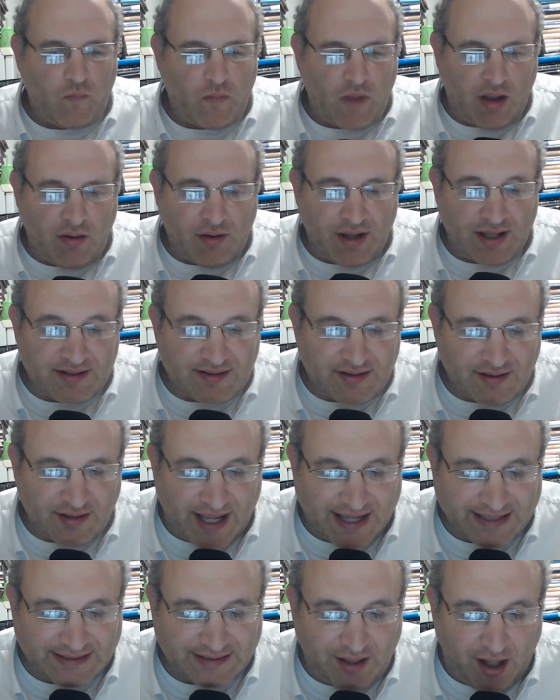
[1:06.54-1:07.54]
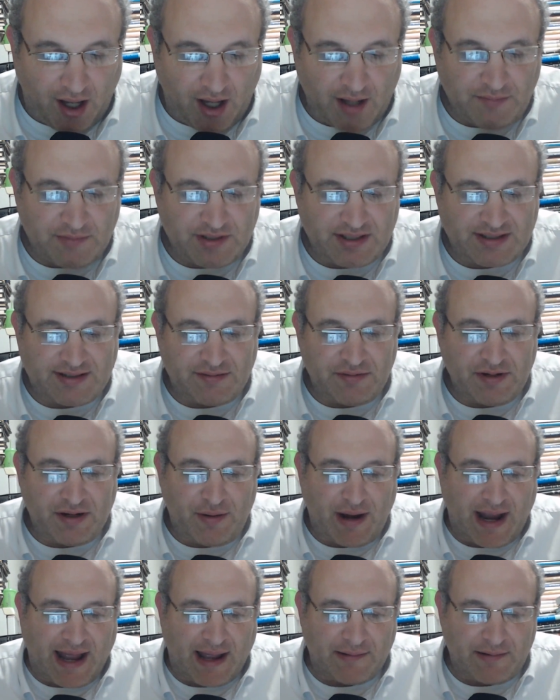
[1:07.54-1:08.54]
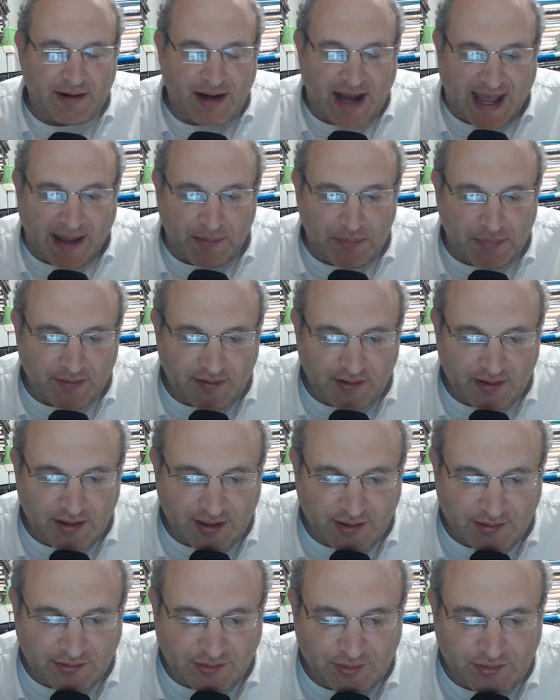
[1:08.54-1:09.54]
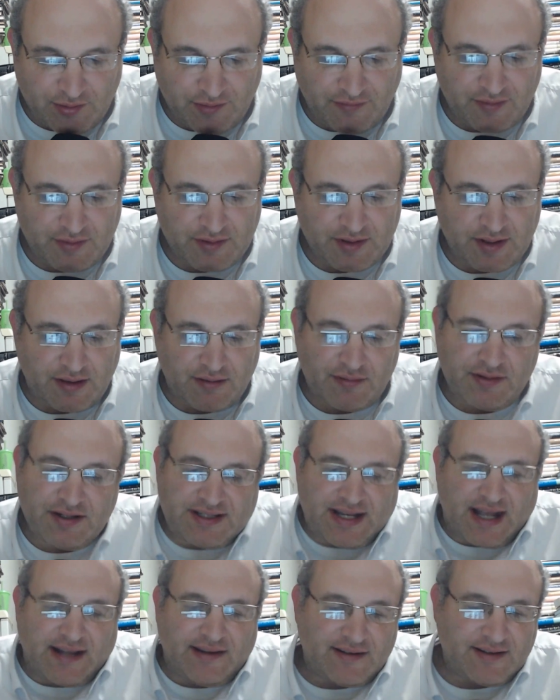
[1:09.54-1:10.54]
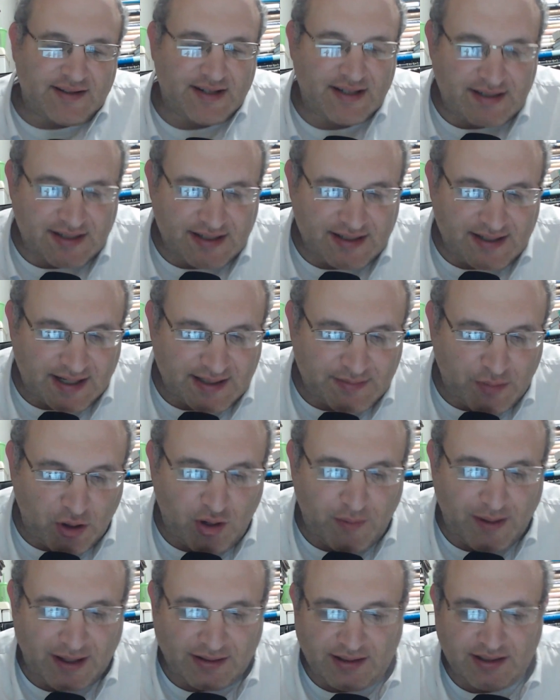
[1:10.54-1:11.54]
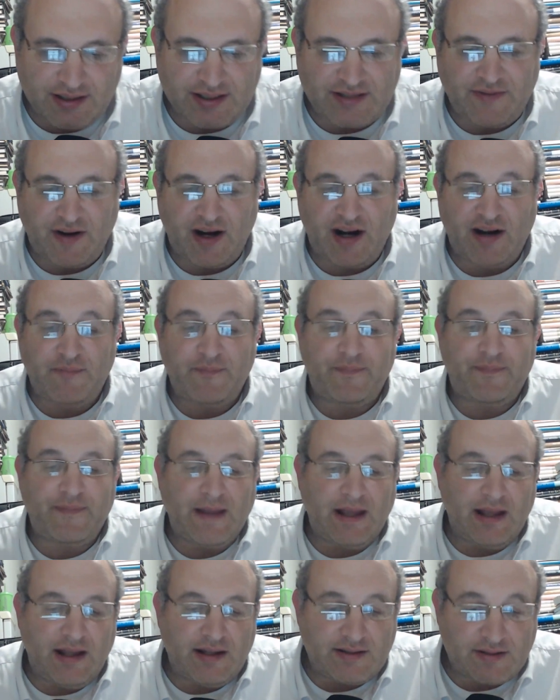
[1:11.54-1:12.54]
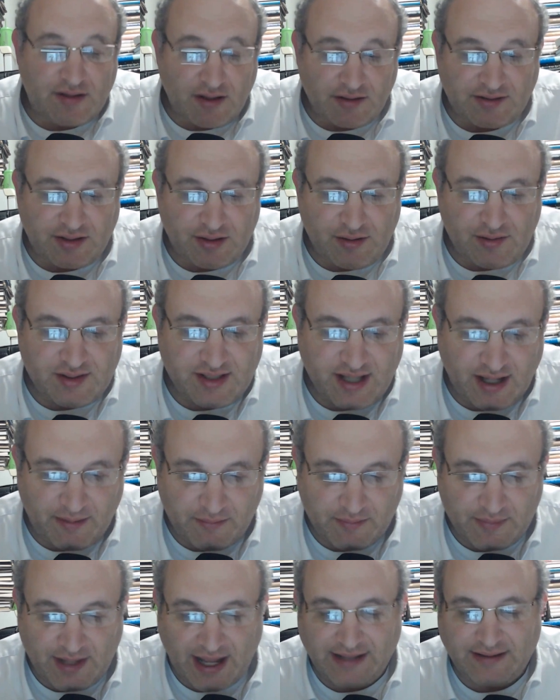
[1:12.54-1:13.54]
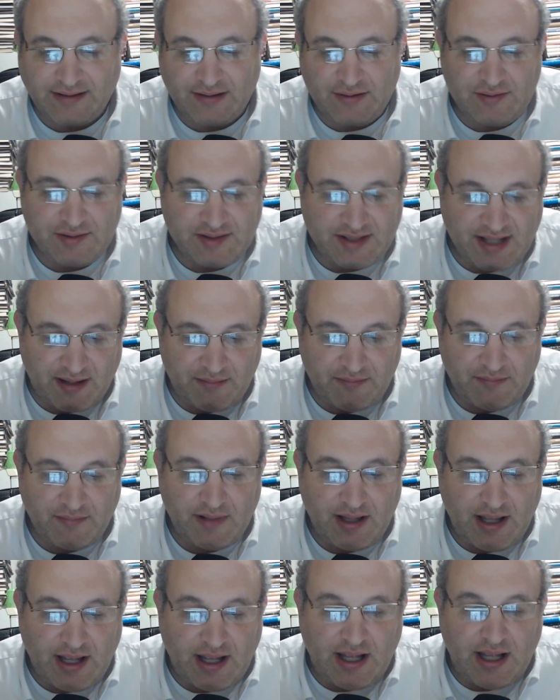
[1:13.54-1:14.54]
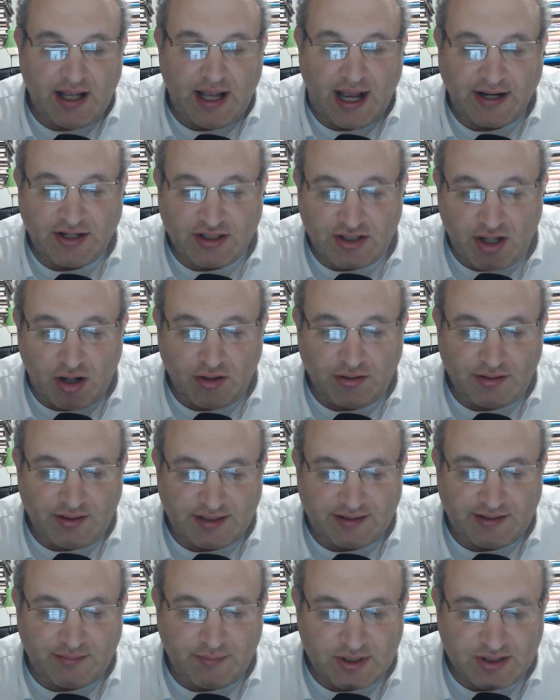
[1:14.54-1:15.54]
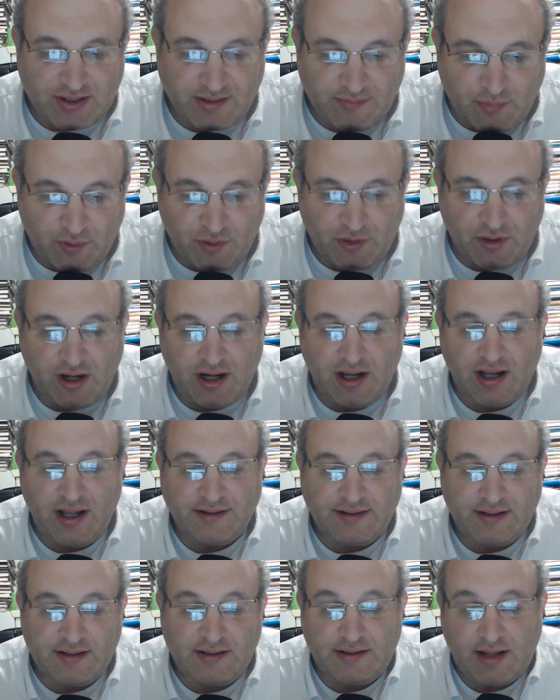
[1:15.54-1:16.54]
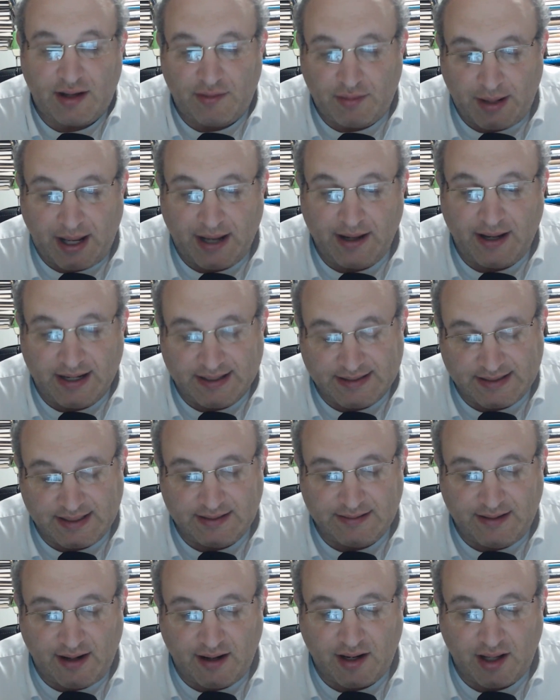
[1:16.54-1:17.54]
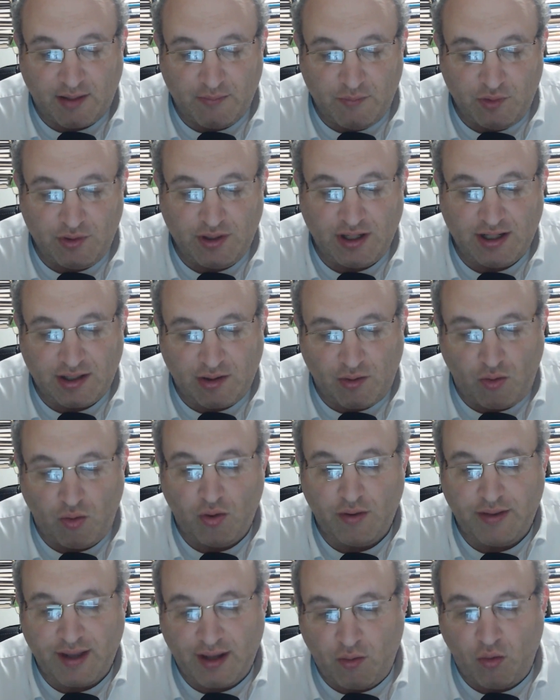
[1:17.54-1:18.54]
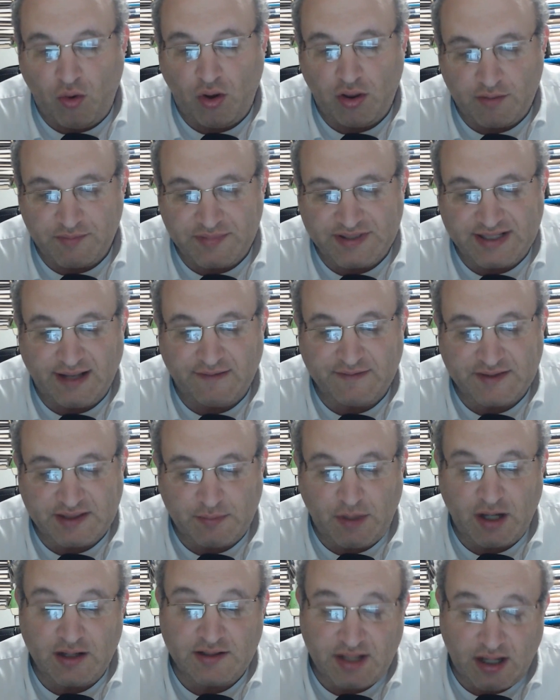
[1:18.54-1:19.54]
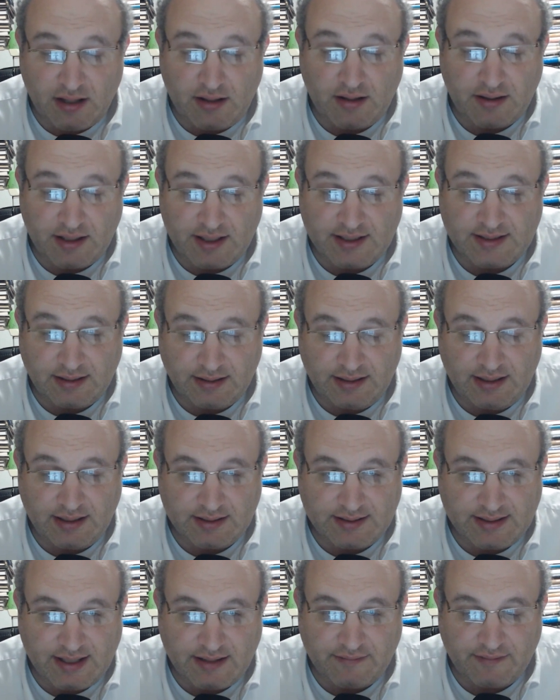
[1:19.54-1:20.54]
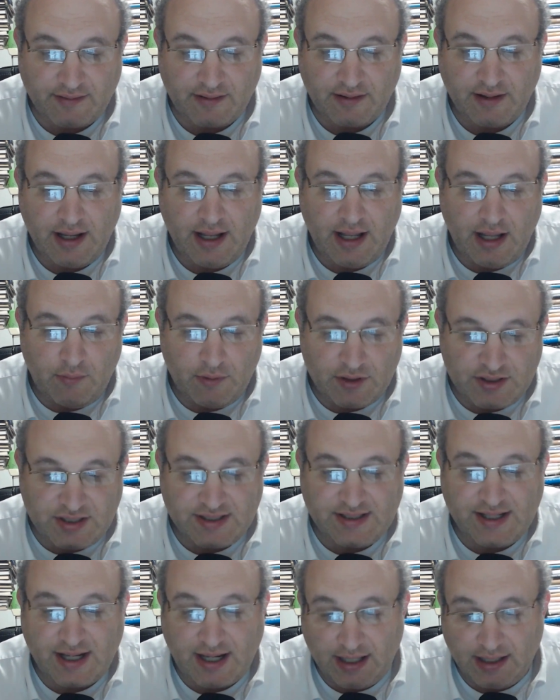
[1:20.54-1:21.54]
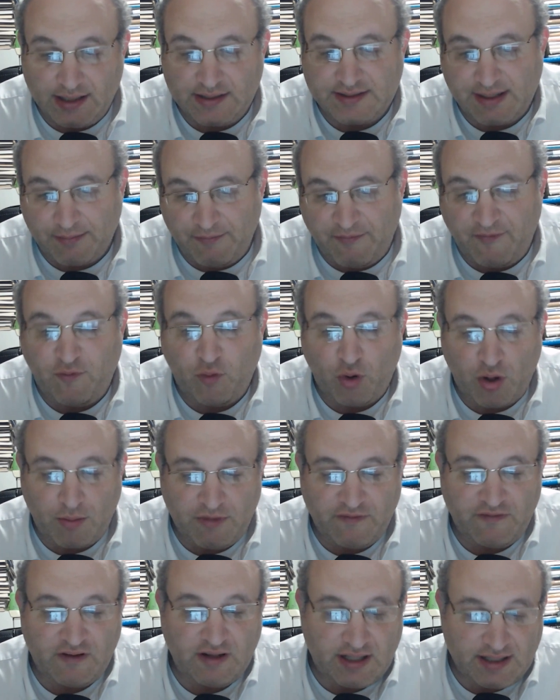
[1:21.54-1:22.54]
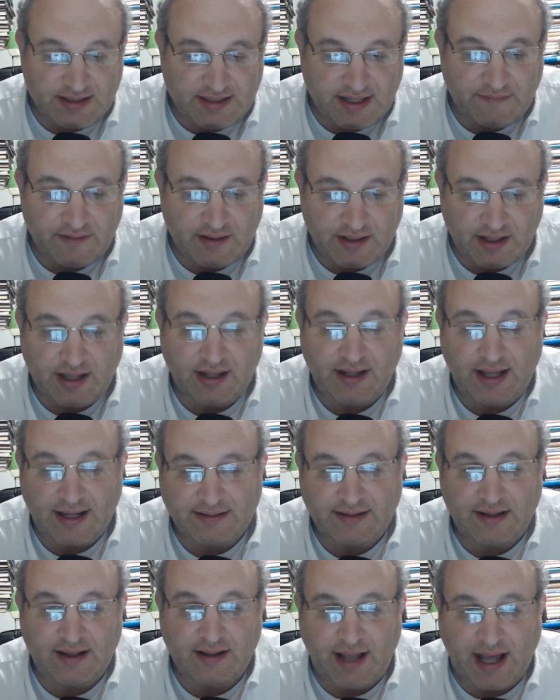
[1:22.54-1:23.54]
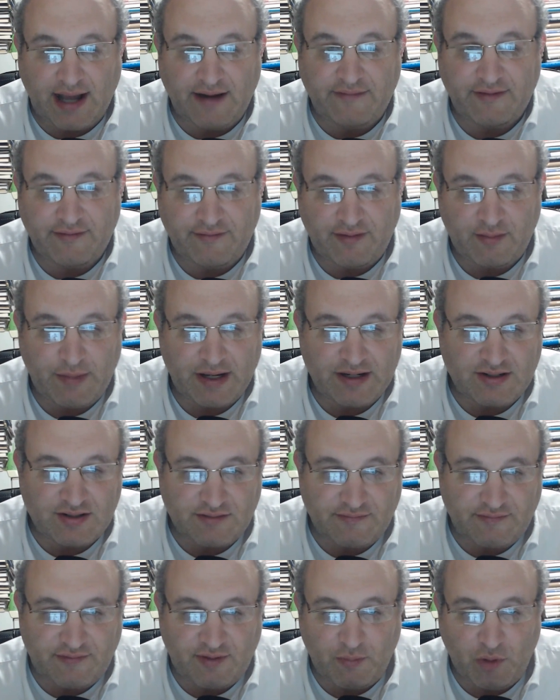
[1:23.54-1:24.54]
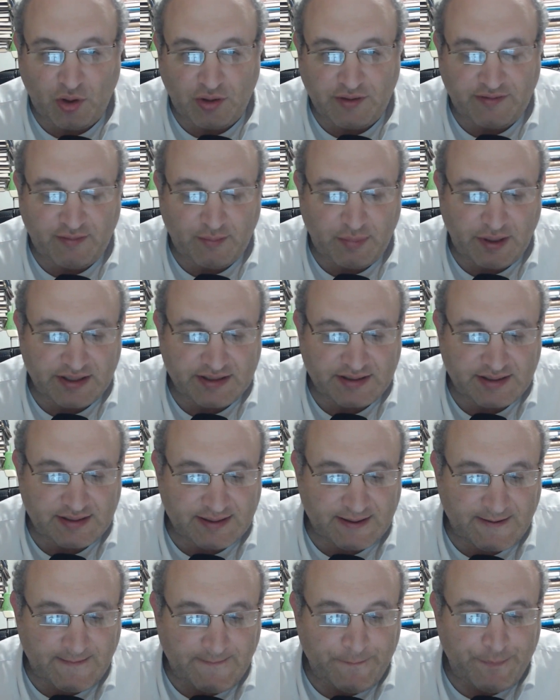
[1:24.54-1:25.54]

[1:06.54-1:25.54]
Okay, so last time, just to recap in three sentences, is I spoke about Likut Seforim. It's good to use them, not to use them. I showed that the Mishnah Berurah and Chaim Kanievsky and Likut they call themselves, amongst other things, a Likut Sefer, which is some form of a Likut Sefer. They're collecting a lot of information from all different places.